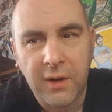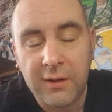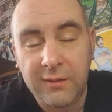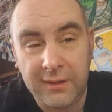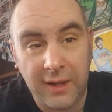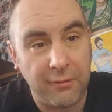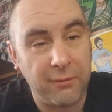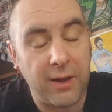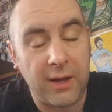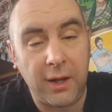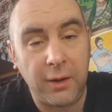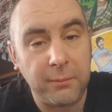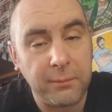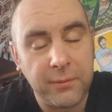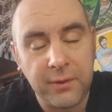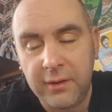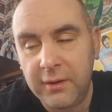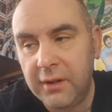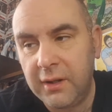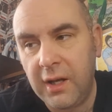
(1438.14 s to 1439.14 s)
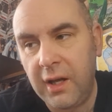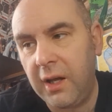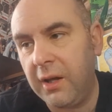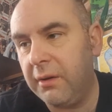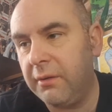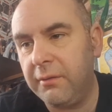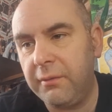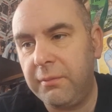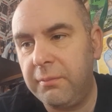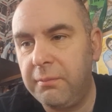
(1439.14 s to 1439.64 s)
developed
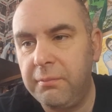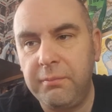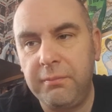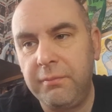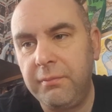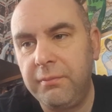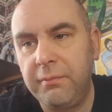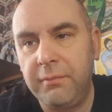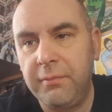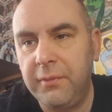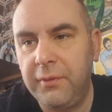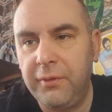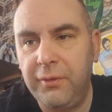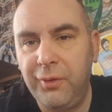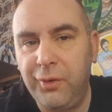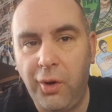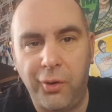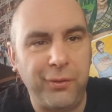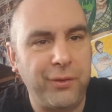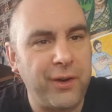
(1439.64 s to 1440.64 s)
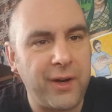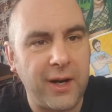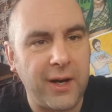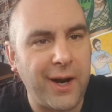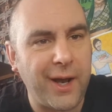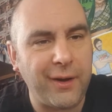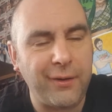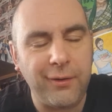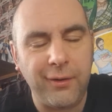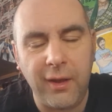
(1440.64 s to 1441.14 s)
and gone to the
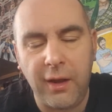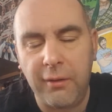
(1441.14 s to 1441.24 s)
next